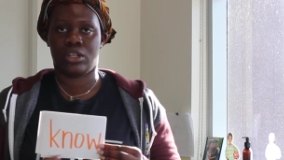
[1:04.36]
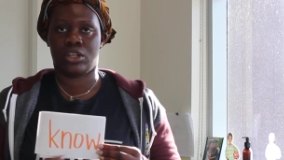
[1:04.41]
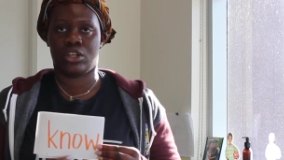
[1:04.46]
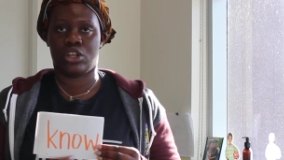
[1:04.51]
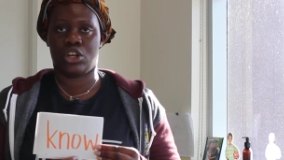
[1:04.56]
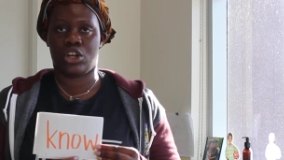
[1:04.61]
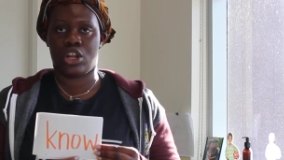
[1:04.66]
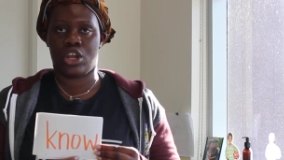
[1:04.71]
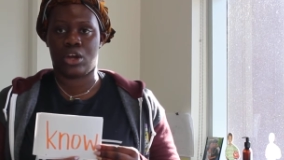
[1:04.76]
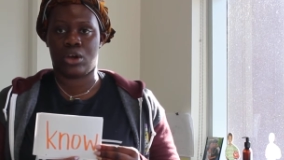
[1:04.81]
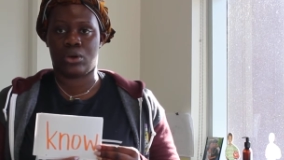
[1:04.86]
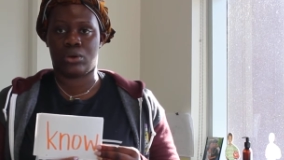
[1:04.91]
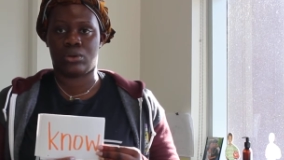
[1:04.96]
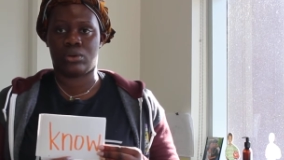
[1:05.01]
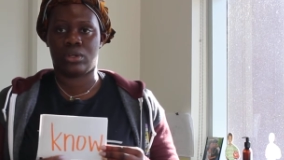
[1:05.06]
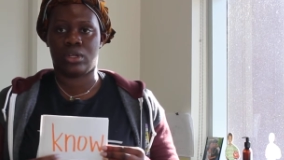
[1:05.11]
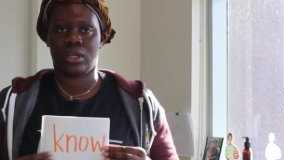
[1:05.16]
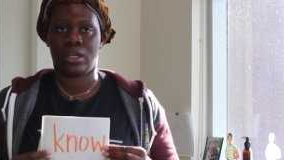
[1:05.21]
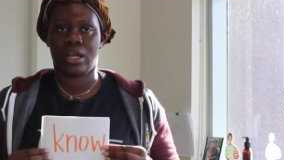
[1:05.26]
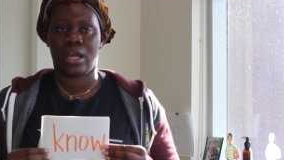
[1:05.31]
no.
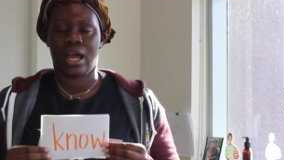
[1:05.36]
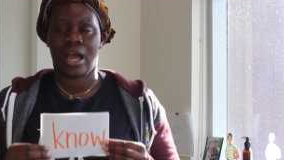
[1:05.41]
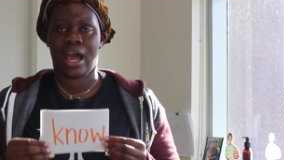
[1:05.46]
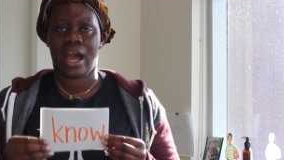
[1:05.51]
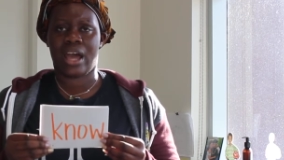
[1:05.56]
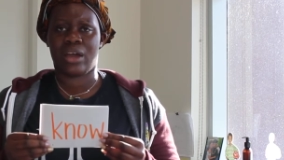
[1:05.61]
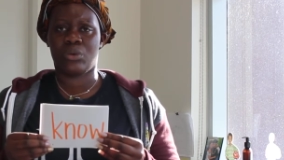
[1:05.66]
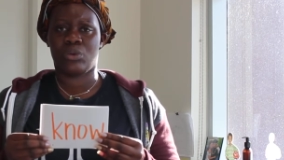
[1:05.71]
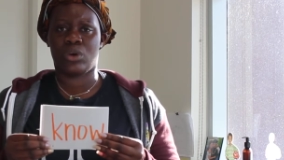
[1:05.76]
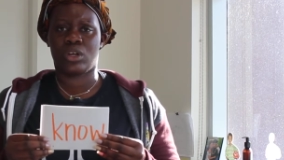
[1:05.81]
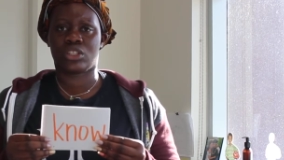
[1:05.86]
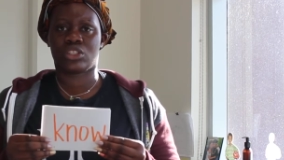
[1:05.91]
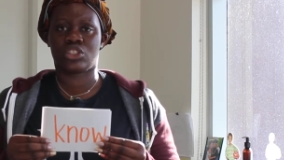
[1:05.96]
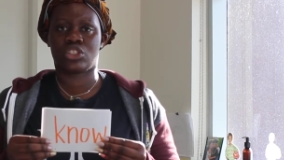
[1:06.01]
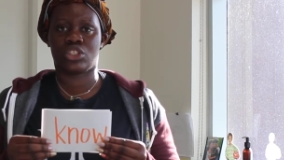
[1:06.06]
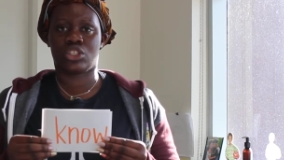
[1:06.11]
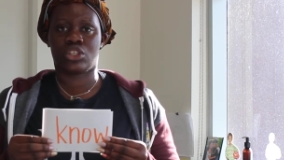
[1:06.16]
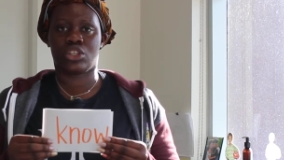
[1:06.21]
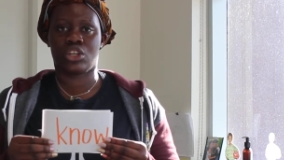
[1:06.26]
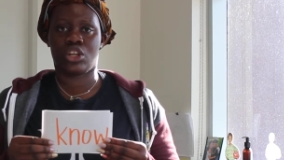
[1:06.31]
I want
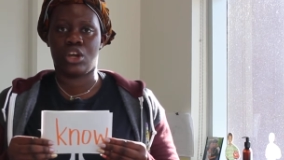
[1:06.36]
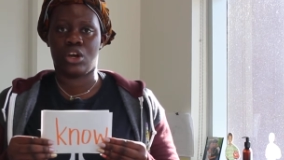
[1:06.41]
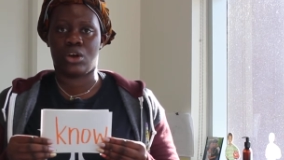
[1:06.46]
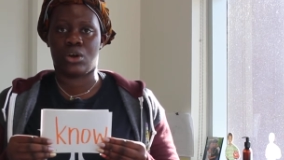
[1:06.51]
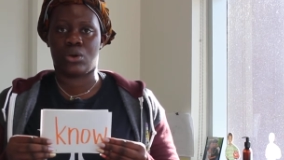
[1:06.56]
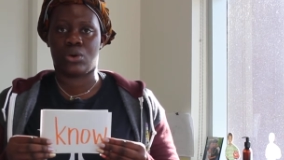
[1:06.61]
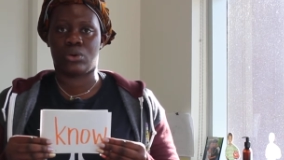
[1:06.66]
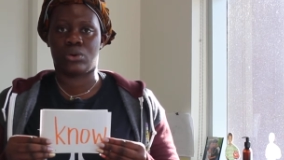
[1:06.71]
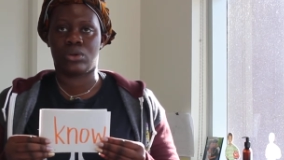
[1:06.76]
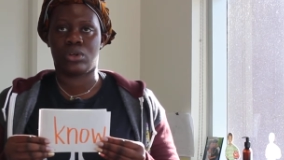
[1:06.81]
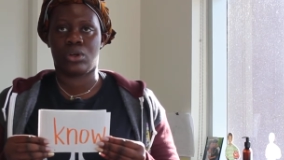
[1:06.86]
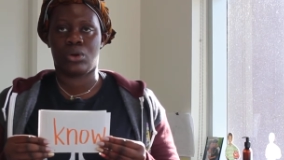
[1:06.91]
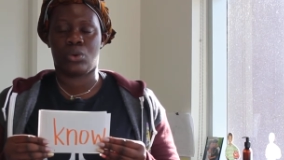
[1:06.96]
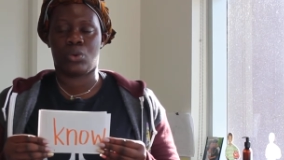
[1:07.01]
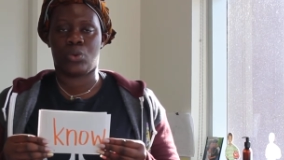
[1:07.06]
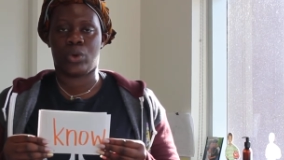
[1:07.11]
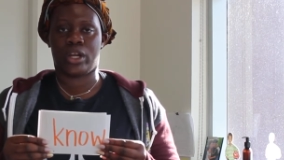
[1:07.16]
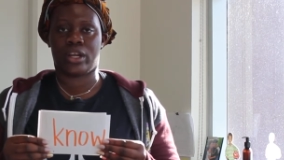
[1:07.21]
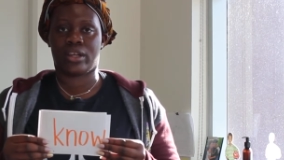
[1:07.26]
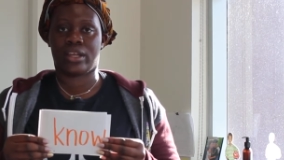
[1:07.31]
to know
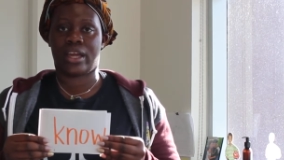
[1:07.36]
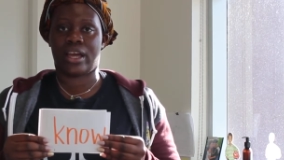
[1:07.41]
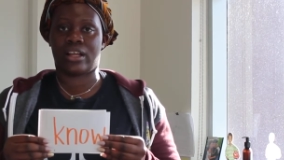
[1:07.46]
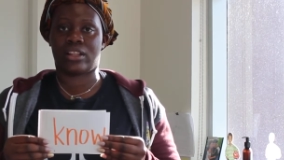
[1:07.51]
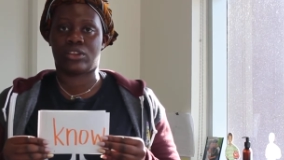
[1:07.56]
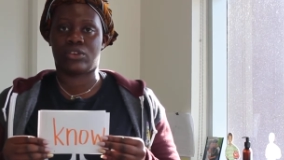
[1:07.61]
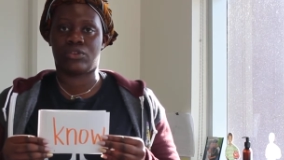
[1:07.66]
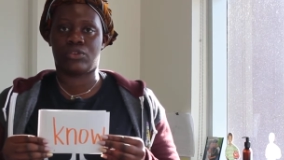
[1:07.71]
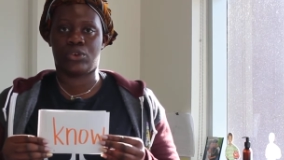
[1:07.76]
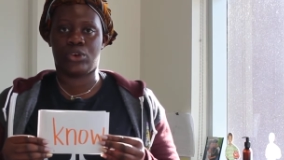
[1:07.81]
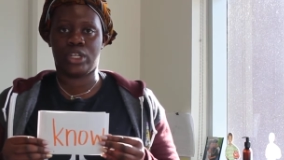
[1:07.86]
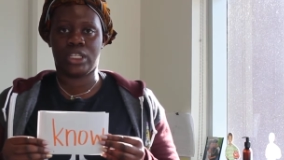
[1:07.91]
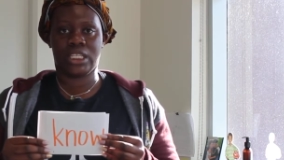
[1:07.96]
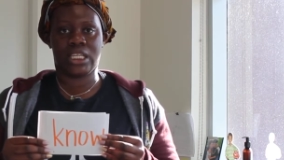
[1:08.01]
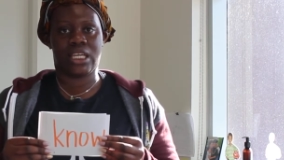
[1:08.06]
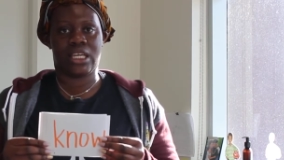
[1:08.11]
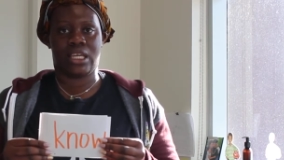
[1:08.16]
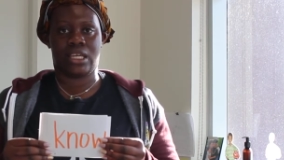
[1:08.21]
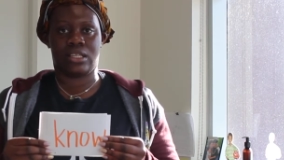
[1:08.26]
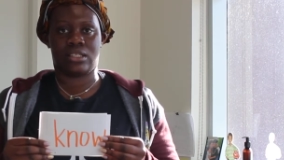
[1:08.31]
where
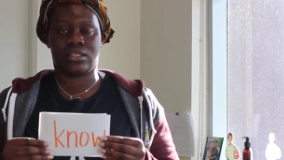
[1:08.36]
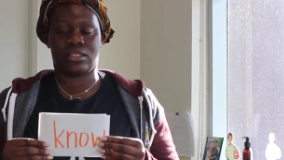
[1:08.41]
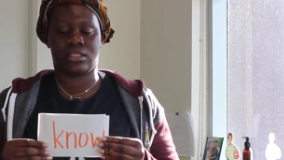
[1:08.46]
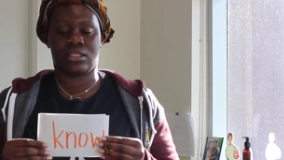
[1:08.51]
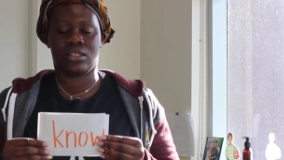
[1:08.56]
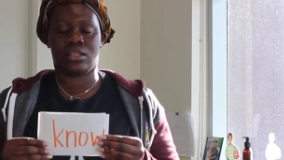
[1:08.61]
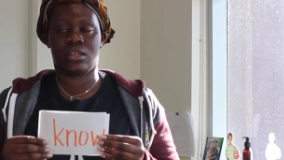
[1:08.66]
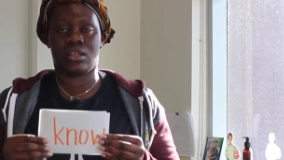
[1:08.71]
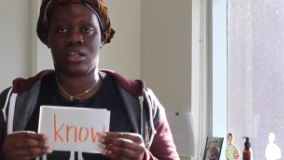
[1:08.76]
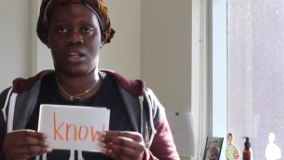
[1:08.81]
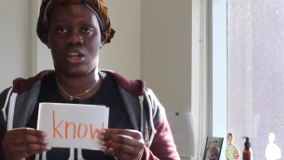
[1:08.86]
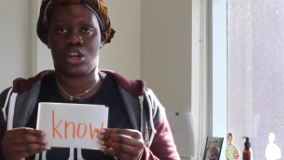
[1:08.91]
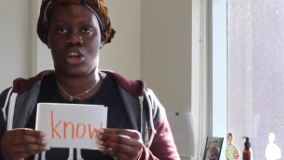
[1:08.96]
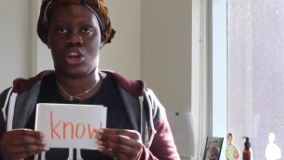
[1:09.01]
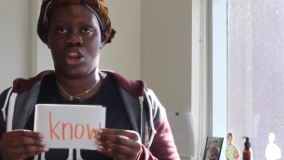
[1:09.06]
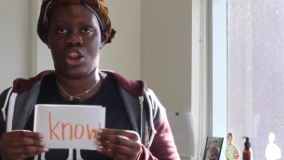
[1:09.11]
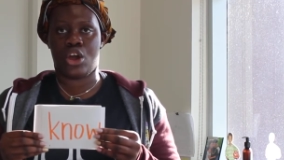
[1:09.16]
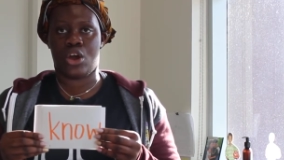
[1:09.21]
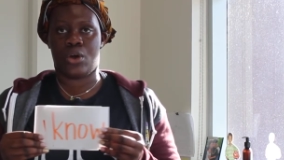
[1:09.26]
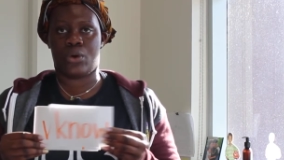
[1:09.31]
California is,
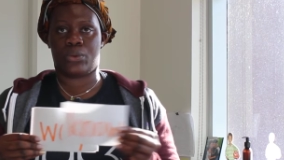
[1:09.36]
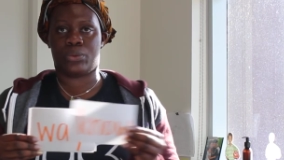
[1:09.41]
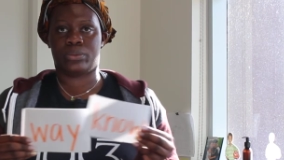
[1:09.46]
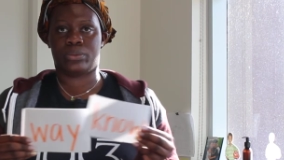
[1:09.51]
no.